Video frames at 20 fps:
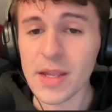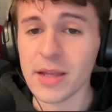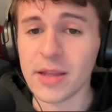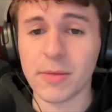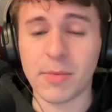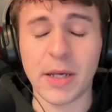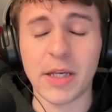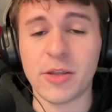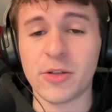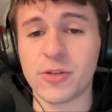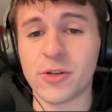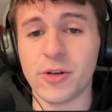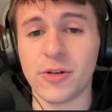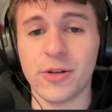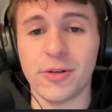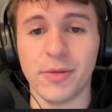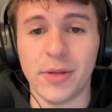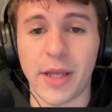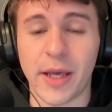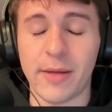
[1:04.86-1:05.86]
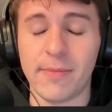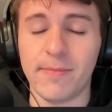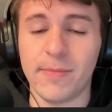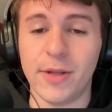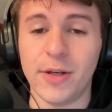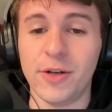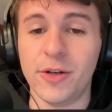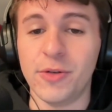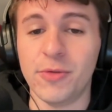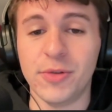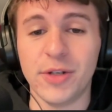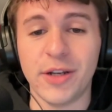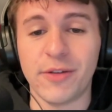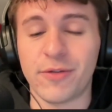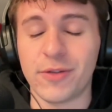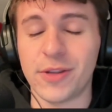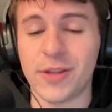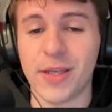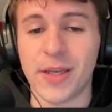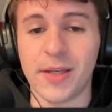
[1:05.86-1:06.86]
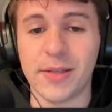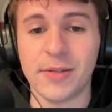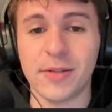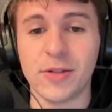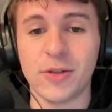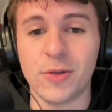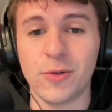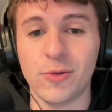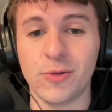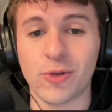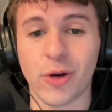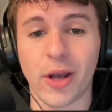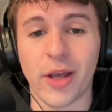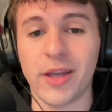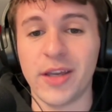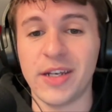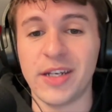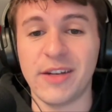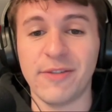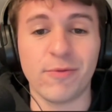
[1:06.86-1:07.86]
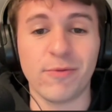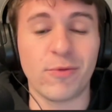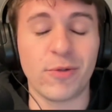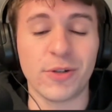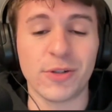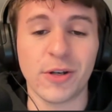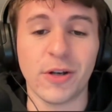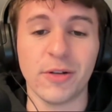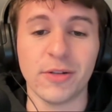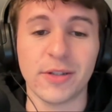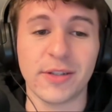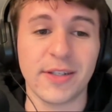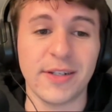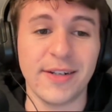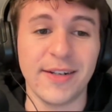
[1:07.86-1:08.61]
The Panthers aren't doing that. They're doing different things to try and get different results.